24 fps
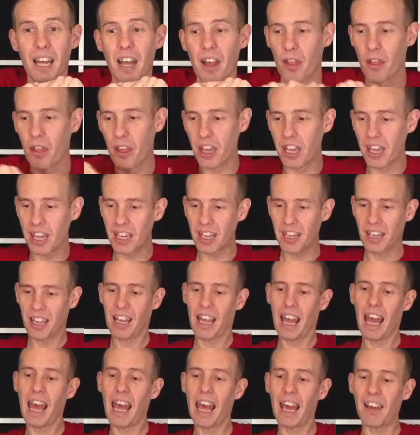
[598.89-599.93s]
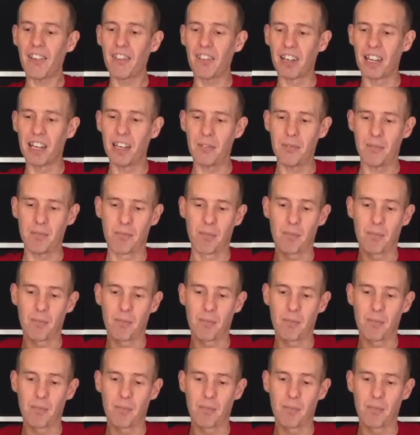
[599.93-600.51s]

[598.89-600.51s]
the area